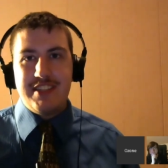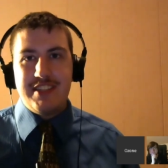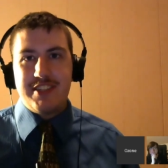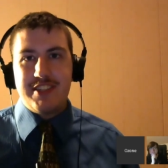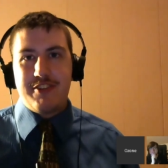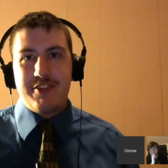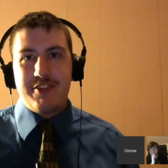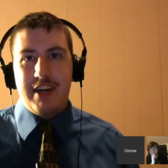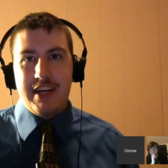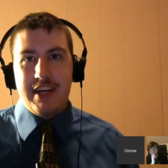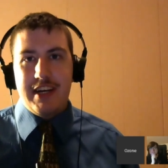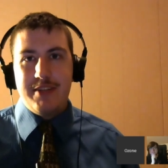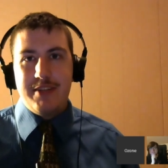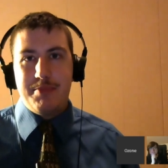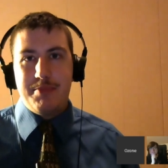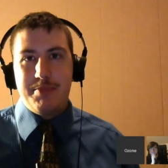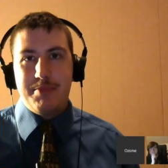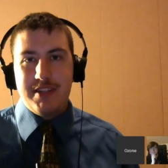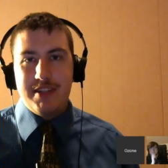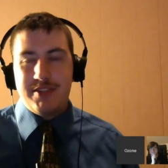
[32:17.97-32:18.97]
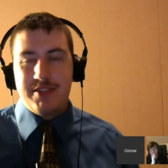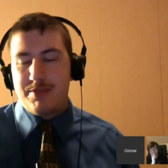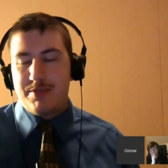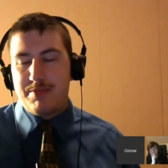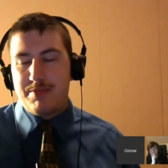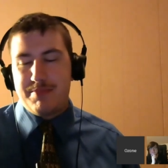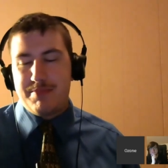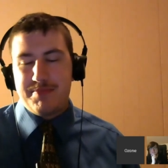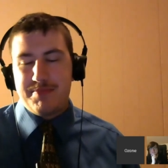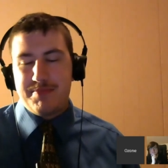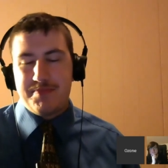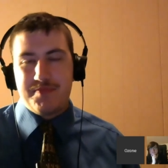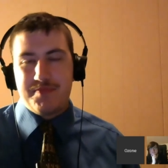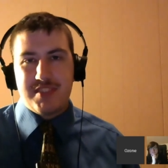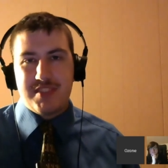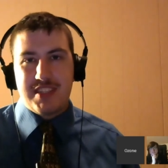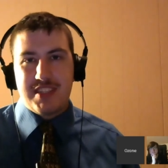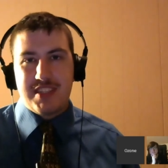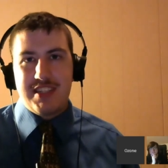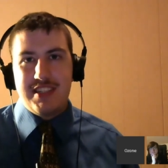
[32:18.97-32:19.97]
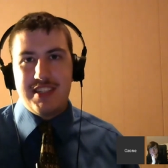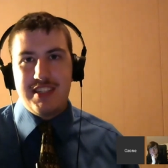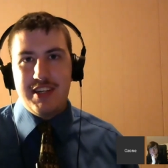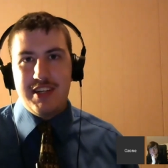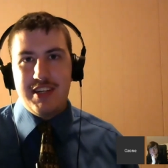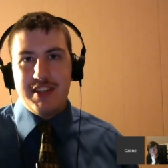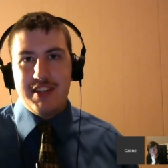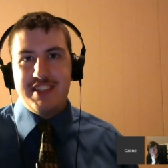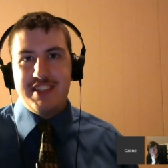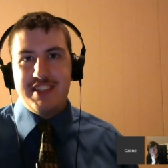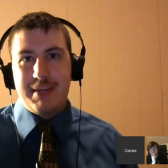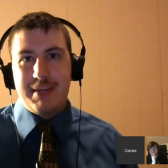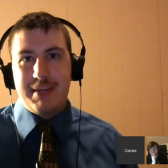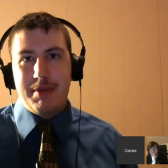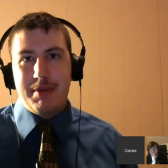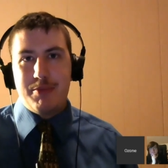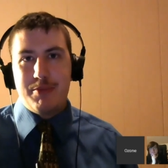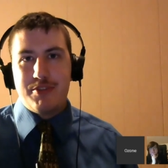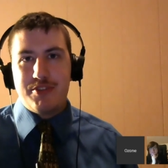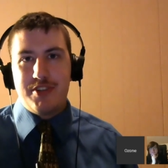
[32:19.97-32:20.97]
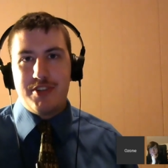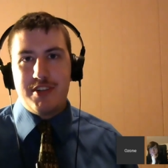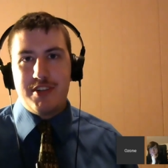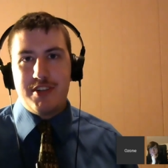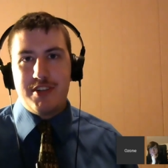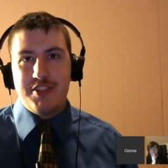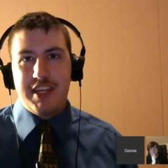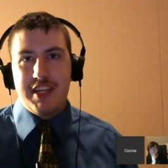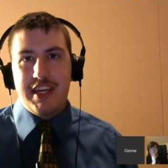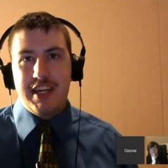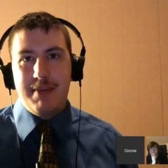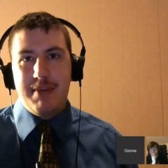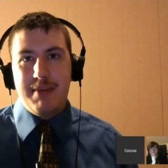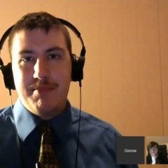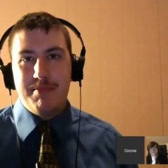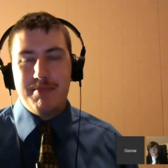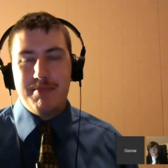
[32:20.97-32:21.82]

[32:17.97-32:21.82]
a grind, but at least I can play more songs in the game.